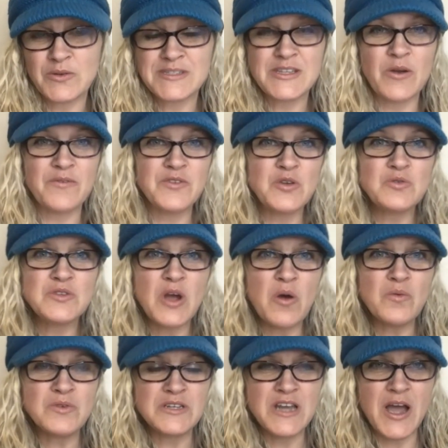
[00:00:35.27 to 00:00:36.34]
So if you
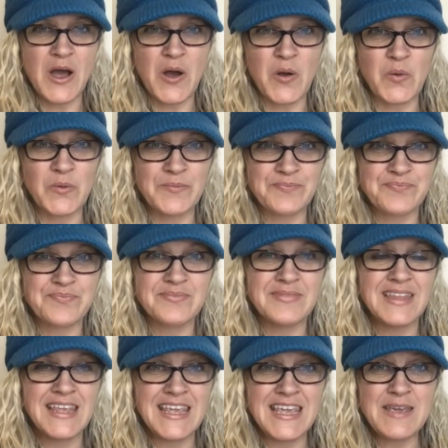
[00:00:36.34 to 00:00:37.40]
don't know,
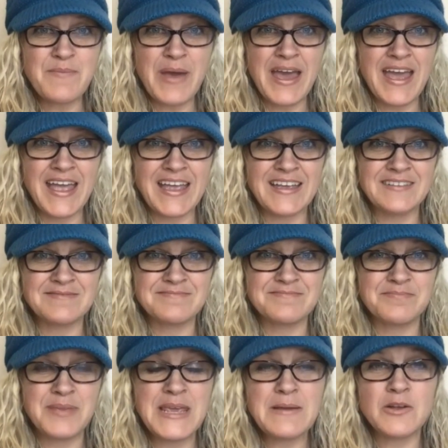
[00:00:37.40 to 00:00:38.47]
eBay,
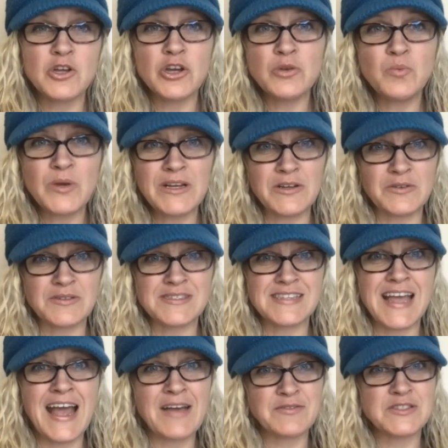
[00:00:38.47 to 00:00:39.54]
Goodwills
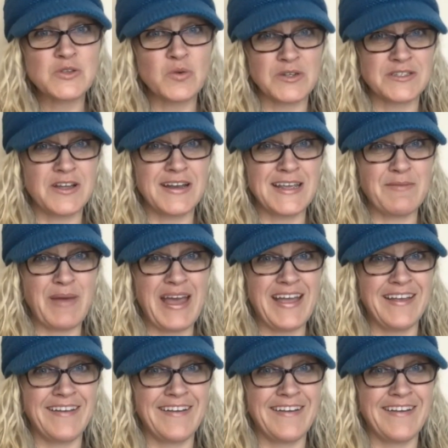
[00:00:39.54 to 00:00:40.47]
have stores on eBay.